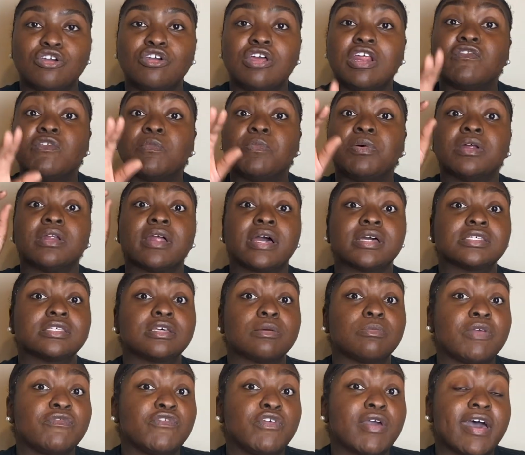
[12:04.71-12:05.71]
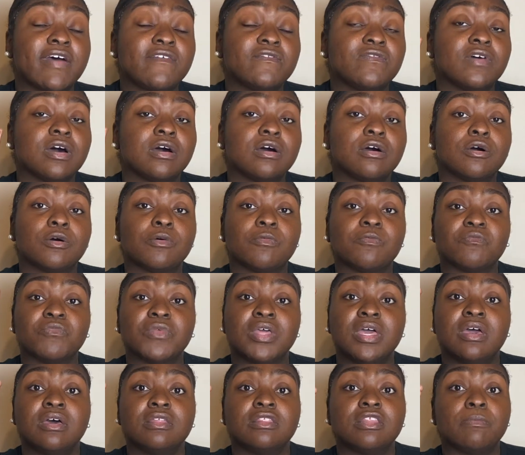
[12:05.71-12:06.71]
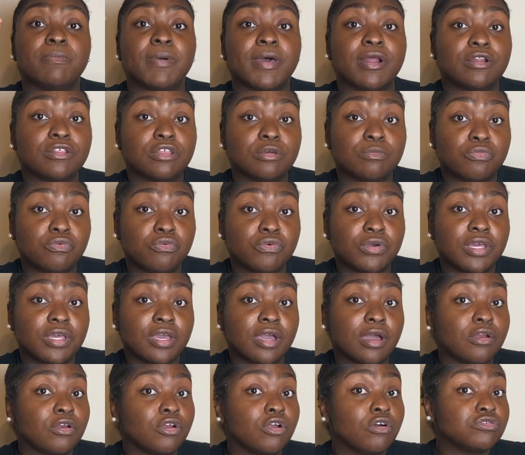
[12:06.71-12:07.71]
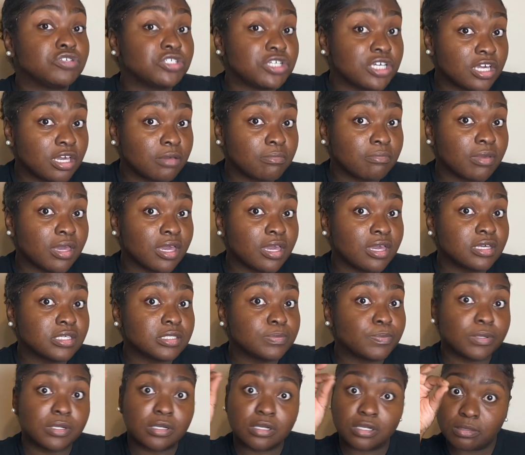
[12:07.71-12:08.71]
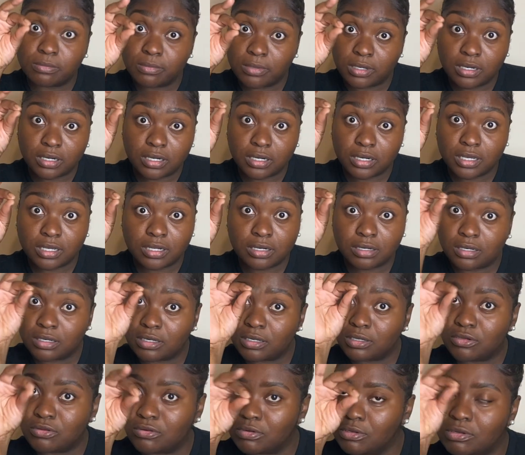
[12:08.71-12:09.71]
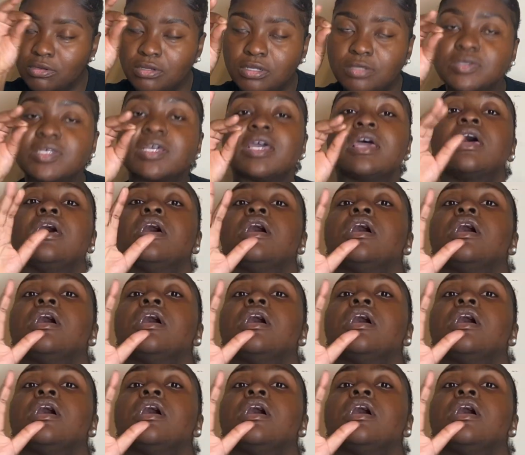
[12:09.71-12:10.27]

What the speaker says: You can even put like some, if you have the Better Than Bouillon no chicken base, put a little bit of that in there, you know,